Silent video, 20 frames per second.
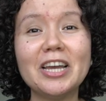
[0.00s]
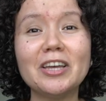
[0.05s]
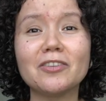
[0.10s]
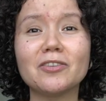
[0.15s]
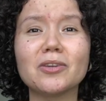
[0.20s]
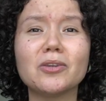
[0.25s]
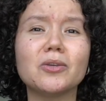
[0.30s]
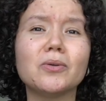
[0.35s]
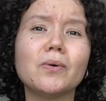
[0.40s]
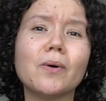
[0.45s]

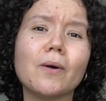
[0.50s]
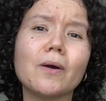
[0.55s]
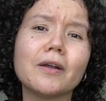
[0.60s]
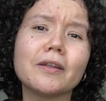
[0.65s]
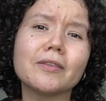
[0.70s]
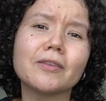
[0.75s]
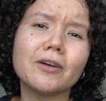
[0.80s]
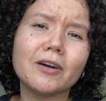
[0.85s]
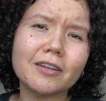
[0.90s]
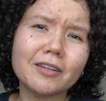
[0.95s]
so you are
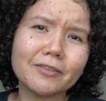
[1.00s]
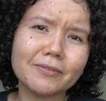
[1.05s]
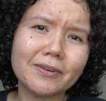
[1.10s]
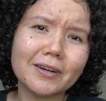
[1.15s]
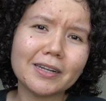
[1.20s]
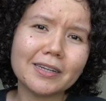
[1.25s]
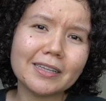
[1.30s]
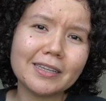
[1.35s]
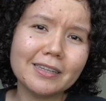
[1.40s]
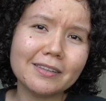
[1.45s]

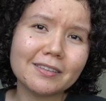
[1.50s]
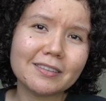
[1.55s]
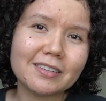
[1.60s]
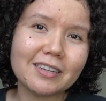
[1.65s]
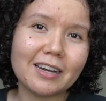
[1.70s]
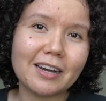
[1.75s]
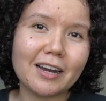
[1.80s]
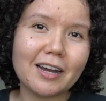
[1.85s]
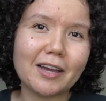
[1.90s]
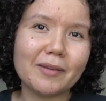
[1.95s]
notified each
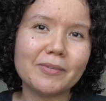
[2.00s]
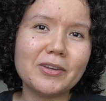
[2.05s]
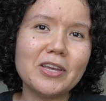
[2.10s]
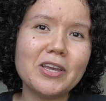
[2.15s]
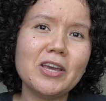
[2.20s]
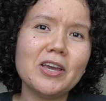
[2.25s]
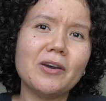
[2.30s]
time